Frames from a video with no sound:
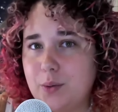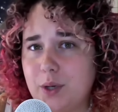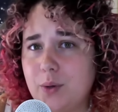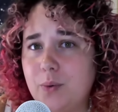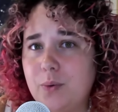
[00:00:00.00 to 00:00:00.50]

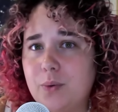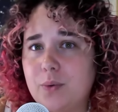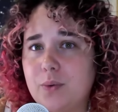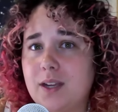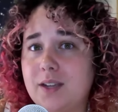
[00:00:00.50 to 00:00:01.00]
you
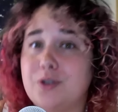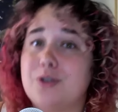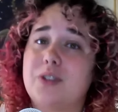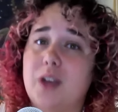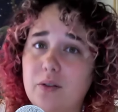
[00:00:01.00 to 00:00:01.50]
is
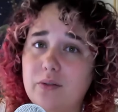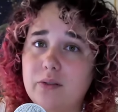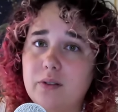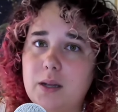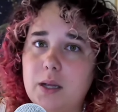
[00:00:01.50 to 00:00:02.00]
yourself.